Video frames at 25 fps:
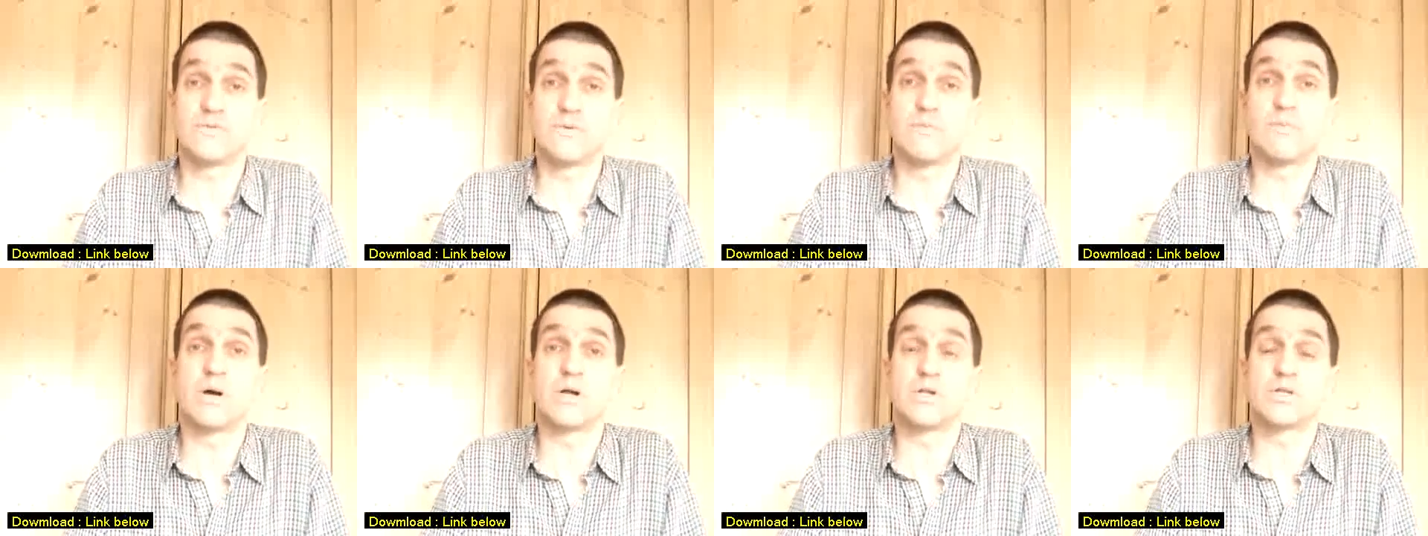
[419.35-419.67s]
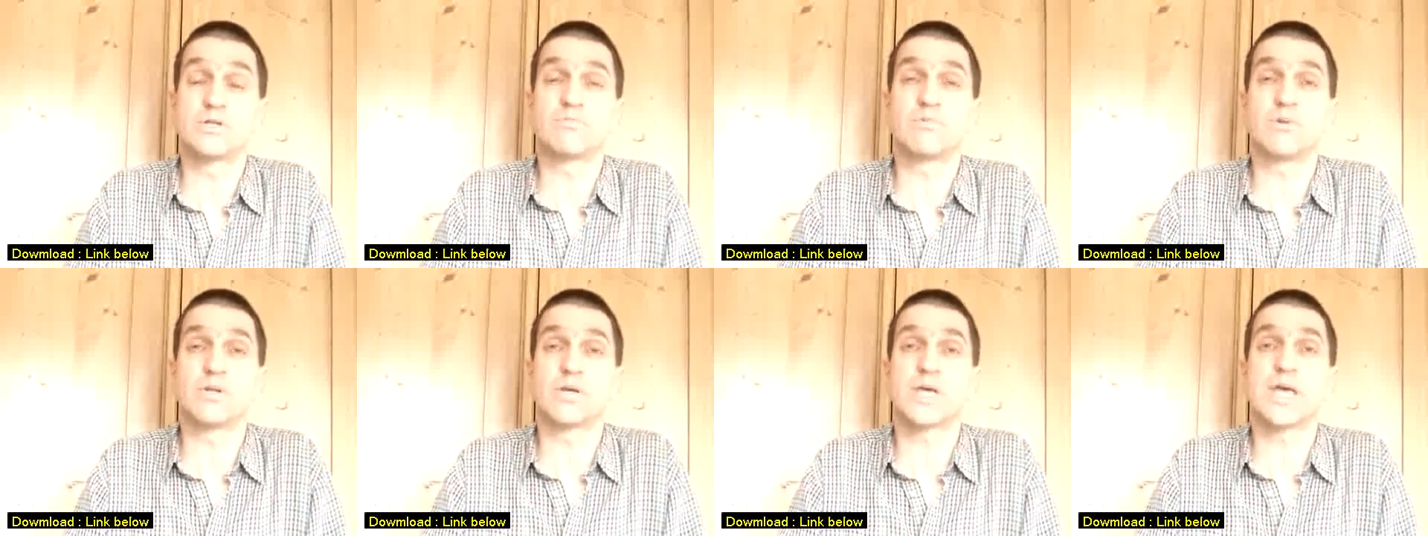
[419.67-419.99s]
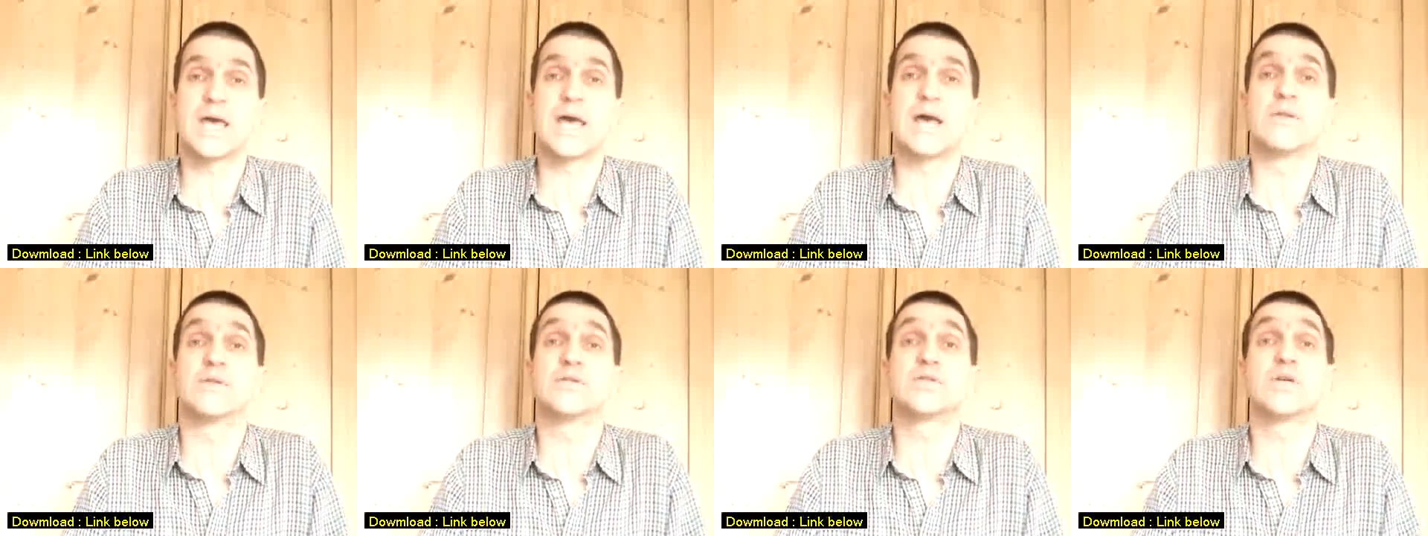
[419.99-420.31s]
for multiple
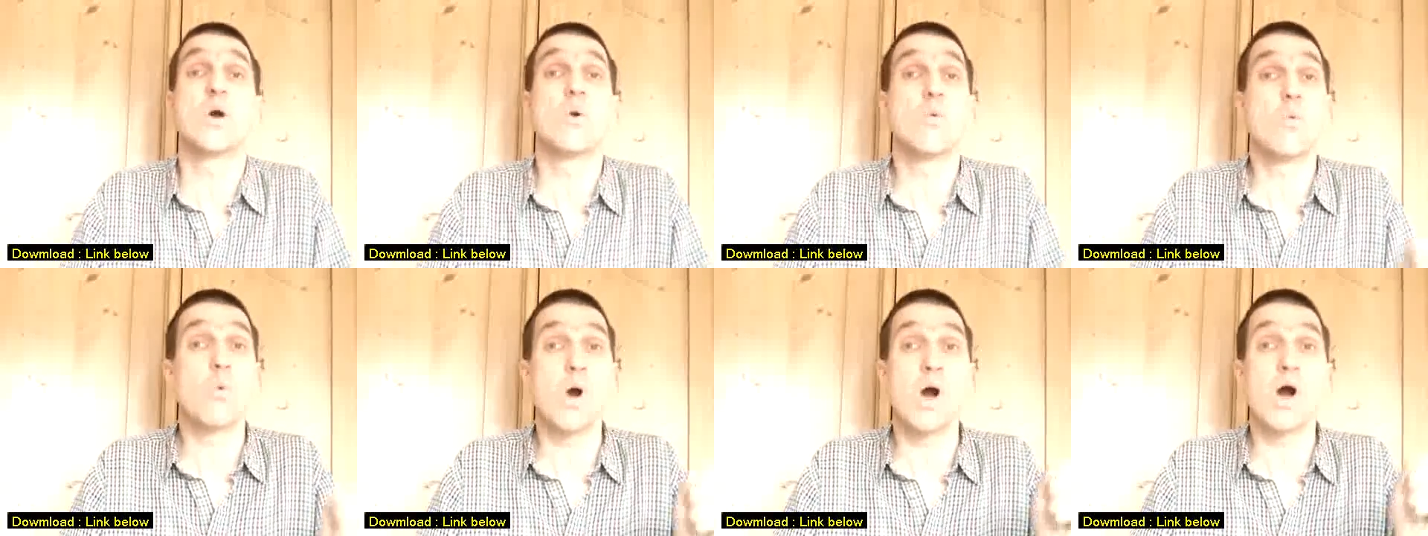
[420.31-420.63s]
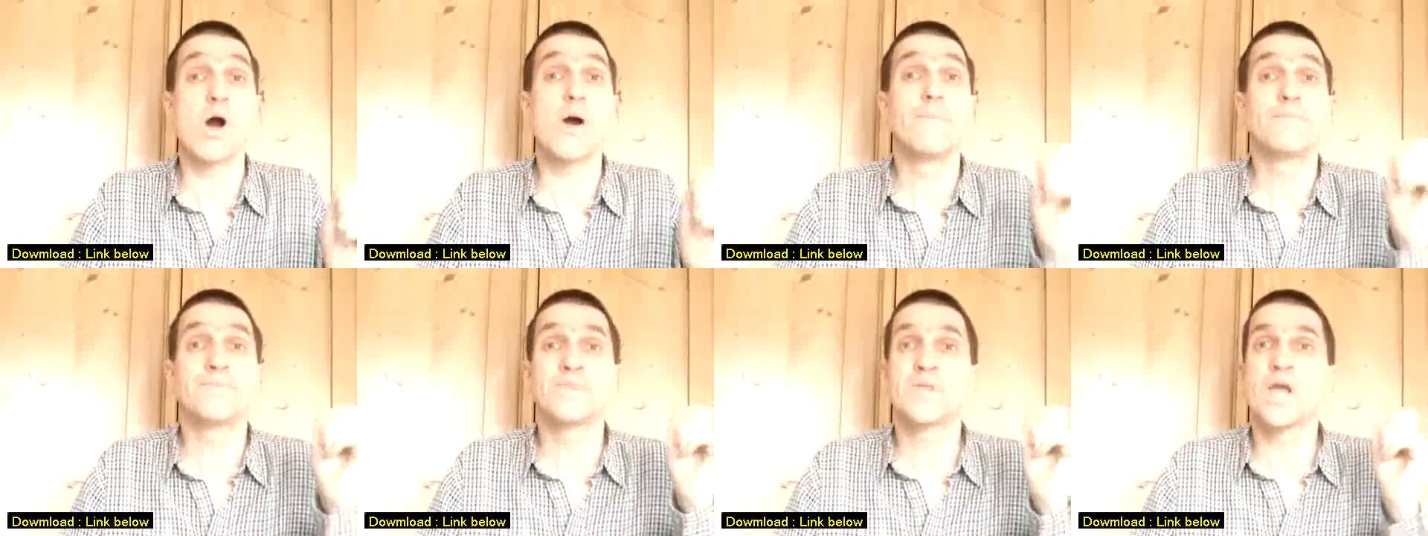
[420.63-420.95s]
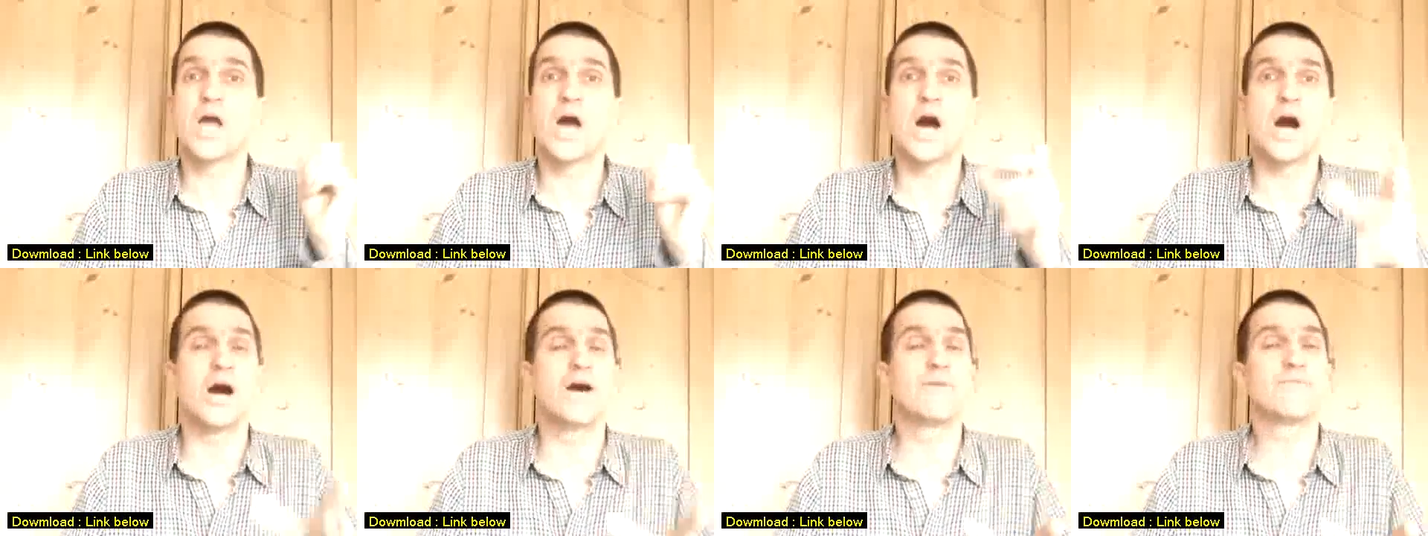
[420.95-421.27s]
accounts. Well,
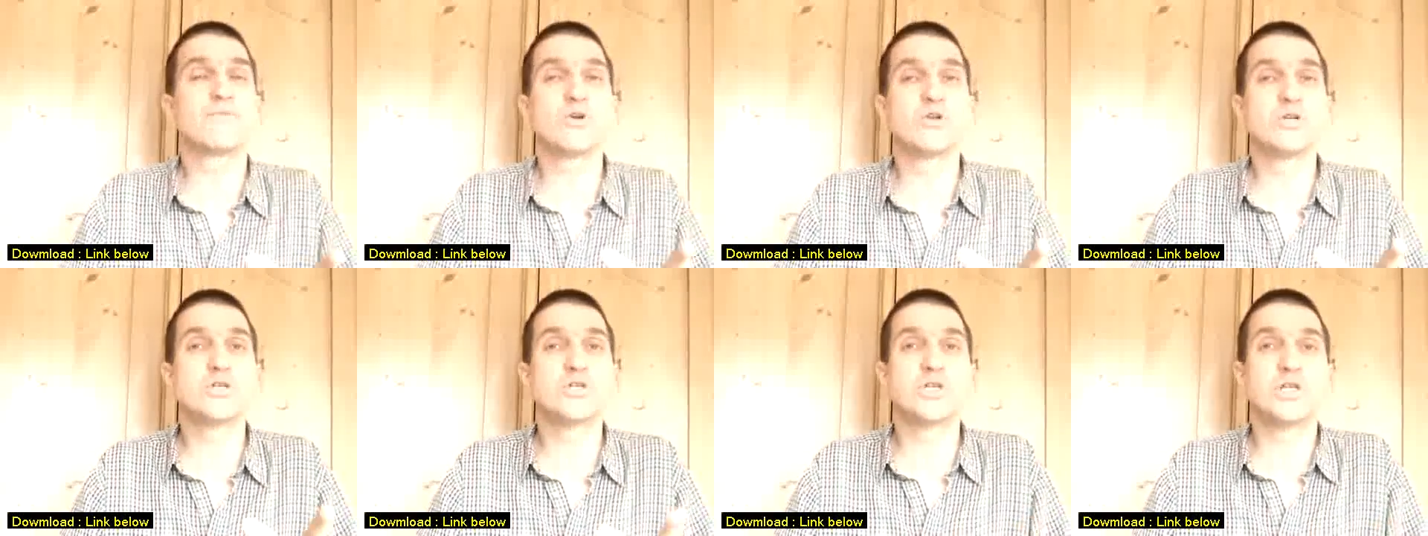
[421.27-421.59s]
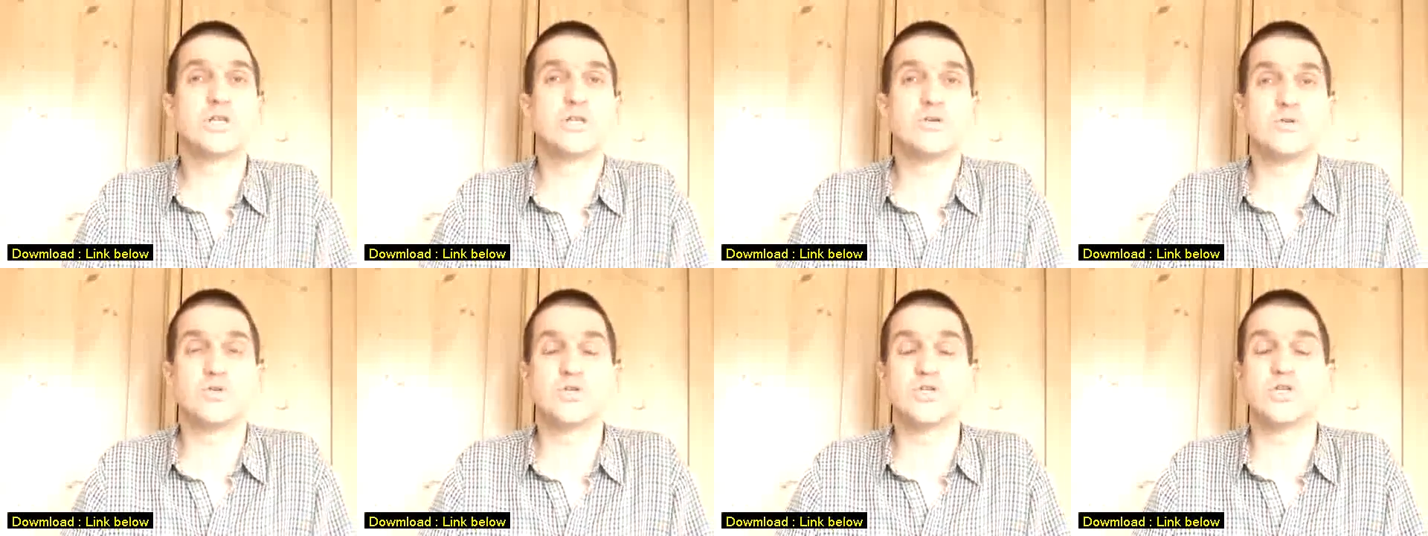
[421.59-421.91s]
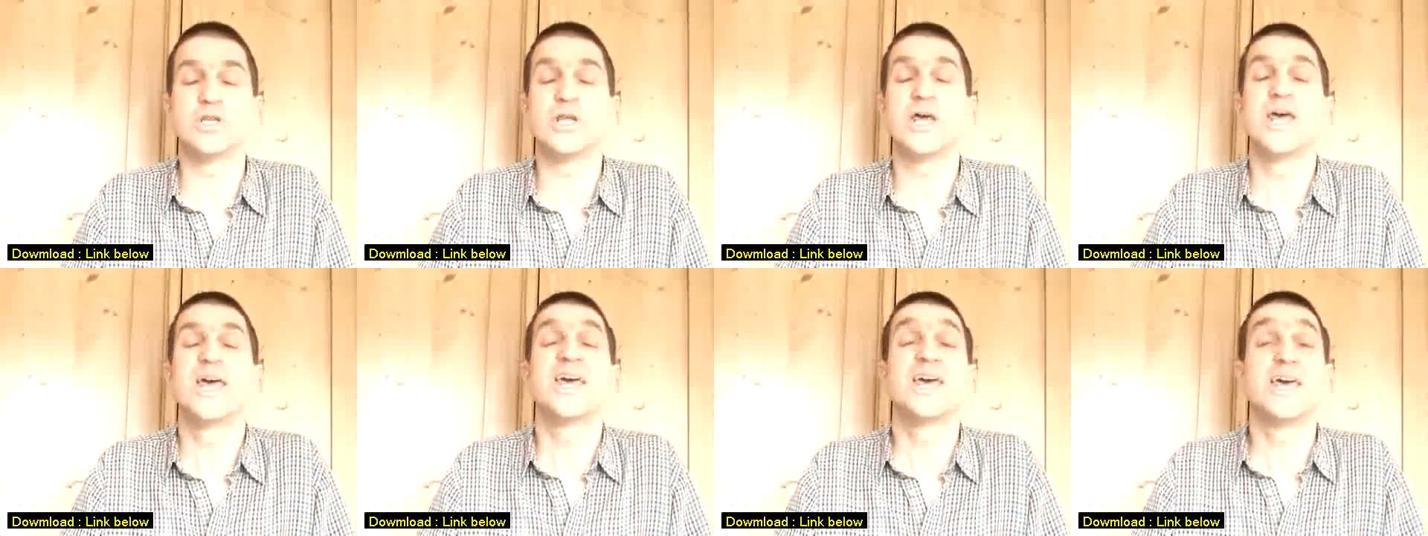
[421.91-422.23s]
I've got a
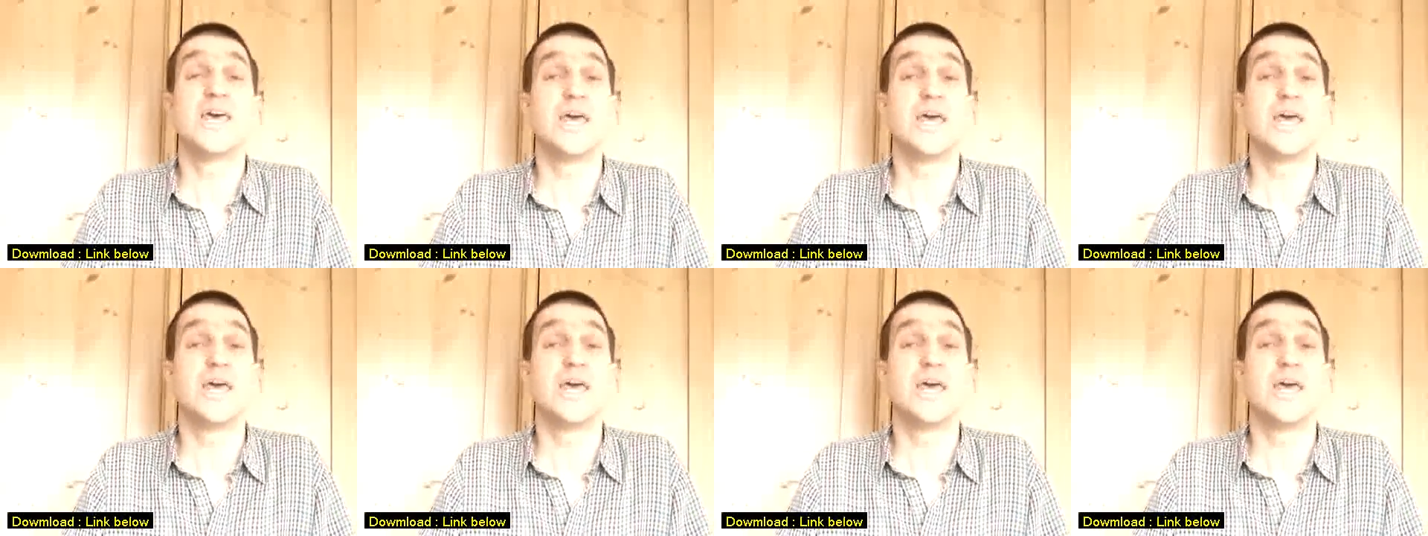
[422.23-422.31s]
solution.